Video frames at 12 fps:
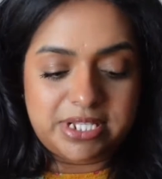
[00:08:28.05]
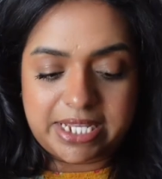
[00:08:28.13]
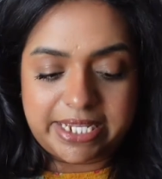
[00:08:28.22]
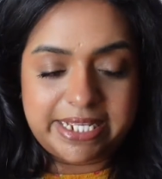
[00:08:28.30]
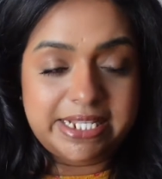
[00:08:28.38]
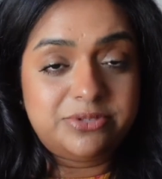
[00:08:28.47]

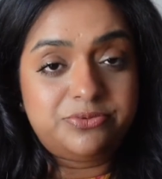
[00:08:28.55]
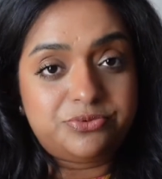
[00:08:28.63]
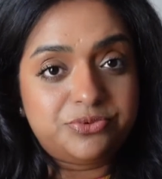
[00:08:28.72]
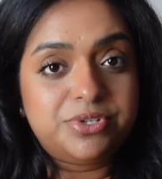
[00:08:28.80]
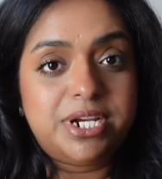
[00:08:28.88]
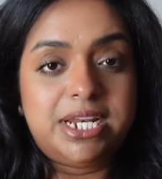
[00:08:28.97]
Like it's
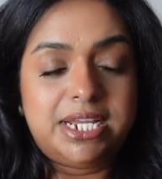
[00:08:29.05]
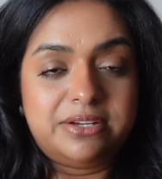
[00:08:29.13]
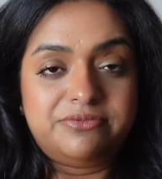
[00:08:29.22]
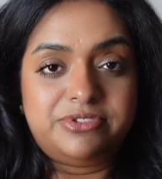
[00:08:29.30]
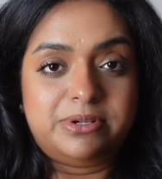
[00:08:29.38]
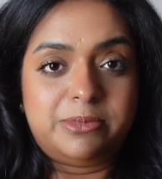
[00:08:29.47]
really
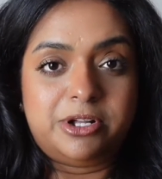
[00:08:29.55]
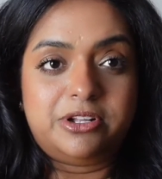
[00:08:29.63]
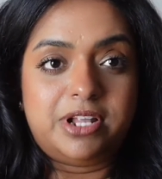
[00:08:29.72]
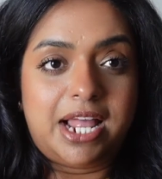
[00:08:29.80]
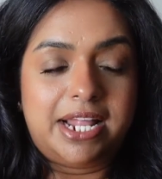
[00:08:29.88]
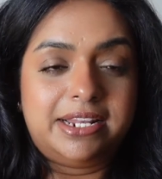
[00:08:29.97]

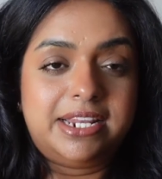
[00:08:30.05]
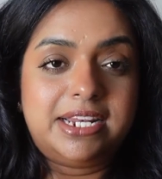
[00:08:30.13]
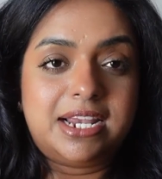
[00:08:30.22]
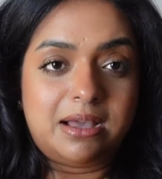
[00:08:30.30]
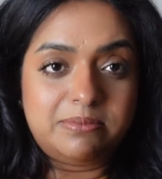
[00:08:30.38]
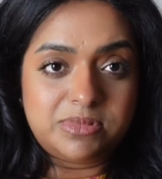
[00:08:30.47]
comfortable, and it
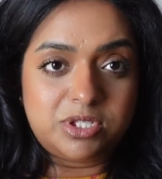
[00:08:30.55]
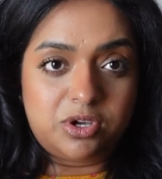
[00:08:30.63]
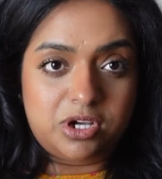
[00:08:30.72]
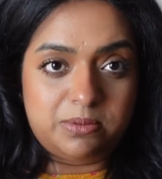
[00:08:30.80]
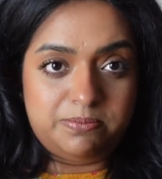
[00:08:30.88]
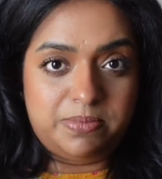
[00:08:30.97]
comes
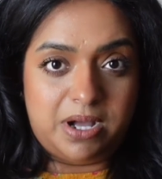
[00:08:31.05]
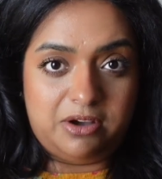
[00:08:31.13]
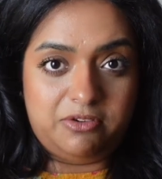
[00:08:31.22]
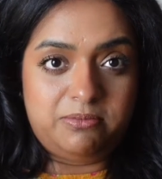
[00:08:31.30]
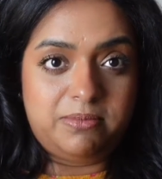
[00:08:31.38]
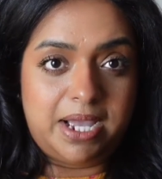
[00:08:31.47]

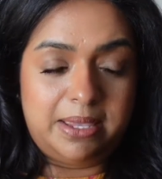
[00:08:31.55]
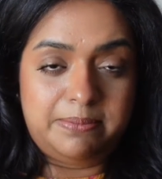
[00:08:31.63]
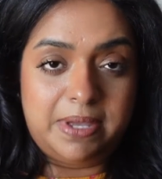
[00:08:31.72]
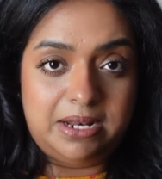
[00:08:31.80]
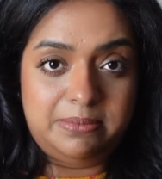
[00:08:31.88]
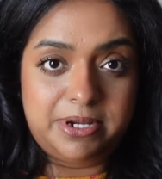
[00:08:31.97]
above my
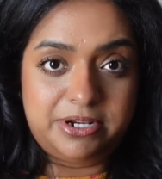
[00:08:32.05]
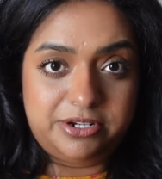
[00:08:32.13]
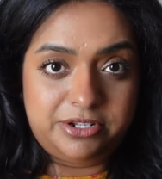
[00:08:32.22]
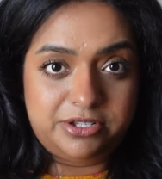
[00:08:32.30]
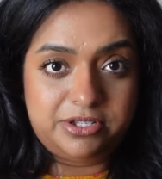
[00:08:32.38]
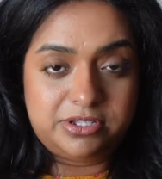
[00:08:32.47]
belly
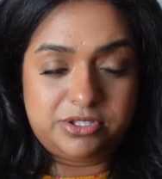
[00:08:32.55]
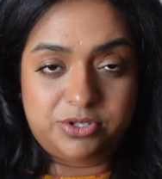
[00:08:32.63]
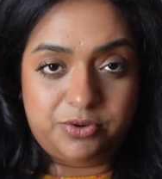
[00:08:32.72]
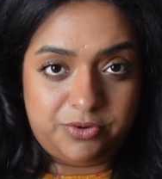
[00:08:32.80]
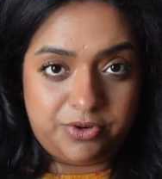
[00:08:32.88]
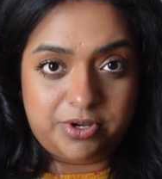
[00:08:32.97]
button,
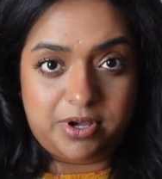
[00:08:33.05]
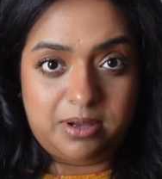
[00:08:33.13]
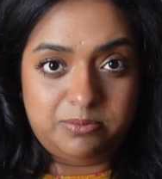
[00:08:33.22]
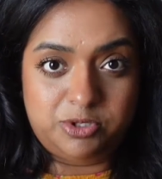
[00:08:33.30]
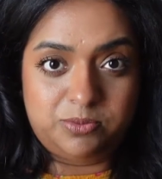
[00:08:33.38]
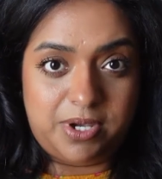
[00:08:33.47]
so
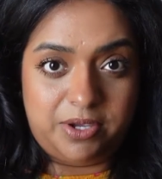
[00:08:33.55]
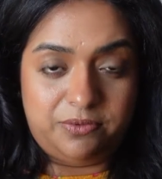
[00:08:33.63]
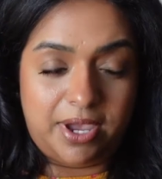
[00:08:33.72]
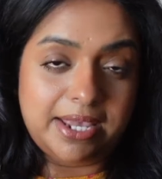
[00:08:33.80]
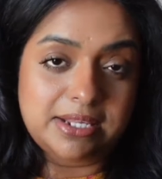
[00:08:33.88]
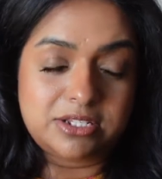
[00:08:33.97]
up to my
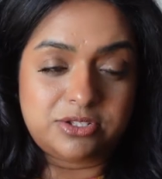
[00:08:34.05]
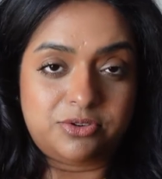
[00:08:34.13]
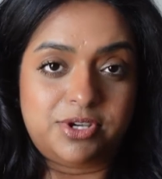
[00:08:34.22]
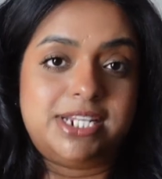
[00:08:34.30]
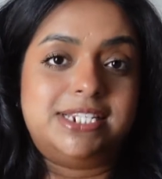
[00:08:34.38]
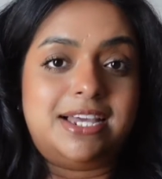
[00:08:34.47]
waist, so
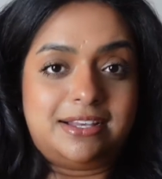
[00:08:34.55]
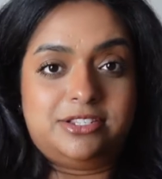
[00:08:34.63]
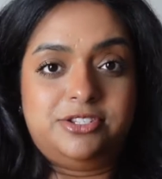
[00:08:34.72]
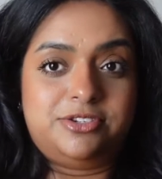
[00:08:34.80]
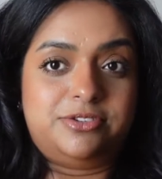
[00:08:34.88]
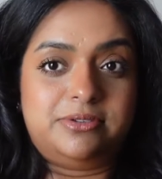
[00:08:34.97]
it
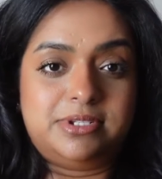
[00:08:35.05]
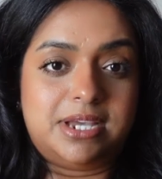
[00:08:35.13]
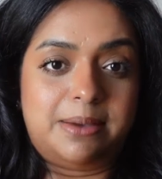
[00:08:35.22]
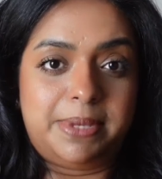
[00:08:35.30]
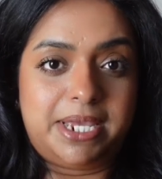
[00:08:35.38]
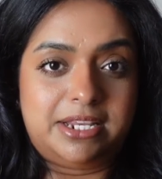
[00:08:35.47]
tucks your
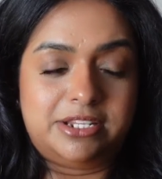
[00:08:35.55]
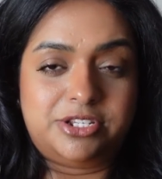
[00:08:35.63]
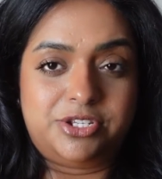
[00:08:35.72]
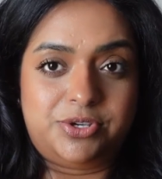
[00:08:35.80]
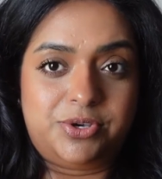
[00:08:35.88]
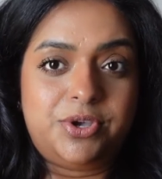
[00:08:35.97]
tummy
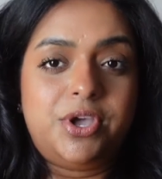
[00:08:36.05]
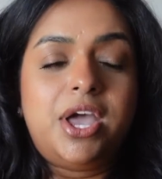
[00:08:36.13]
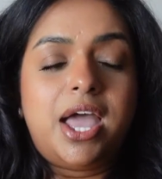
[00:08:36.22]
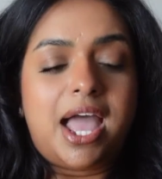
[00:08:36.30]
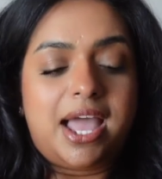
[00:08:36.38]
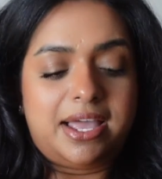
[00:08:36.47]
into,
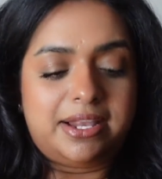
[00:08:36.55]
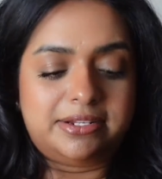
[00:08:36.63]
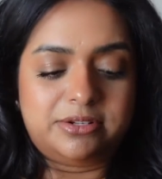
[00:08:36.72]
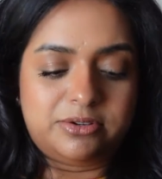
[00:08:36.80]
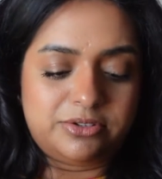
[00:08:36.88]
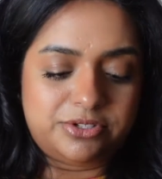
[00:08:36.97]
and
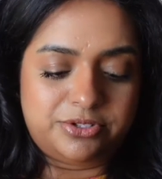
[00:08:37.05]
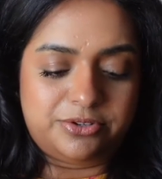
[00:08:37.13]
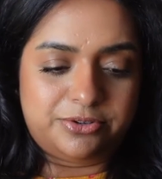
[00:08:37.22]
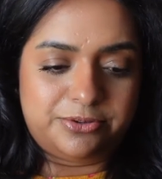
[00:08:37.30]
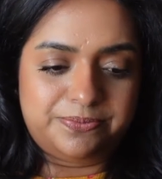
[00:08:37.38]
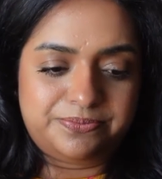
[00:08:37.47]

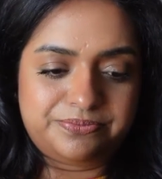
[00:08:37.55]
also